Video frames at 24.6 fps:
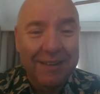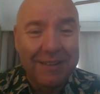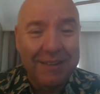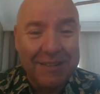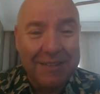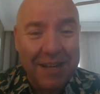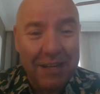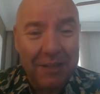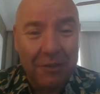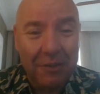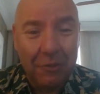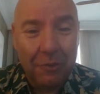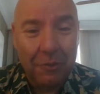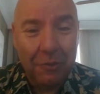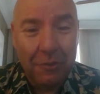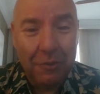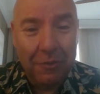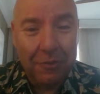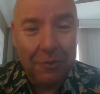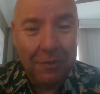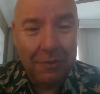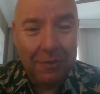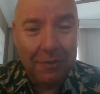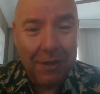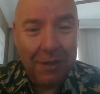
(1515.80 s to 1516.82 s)
decide
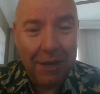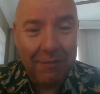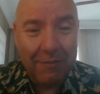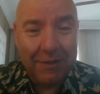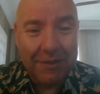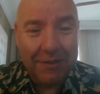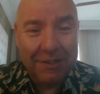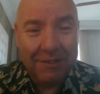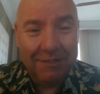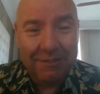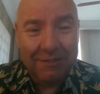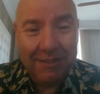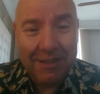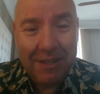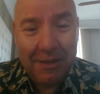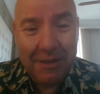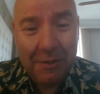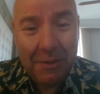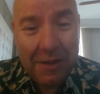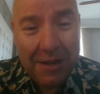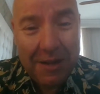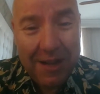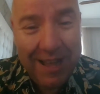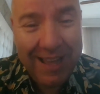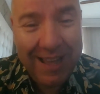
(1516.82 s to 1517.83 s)
to have a
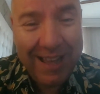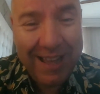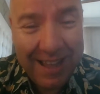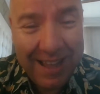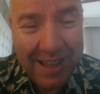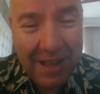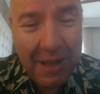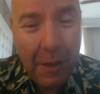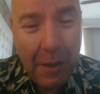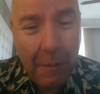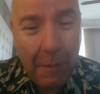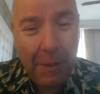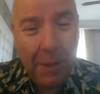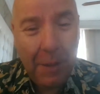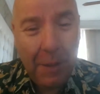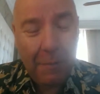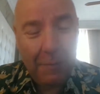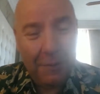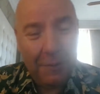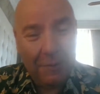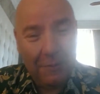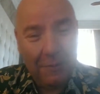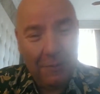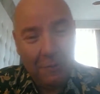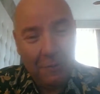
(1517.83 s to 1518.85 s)
children. People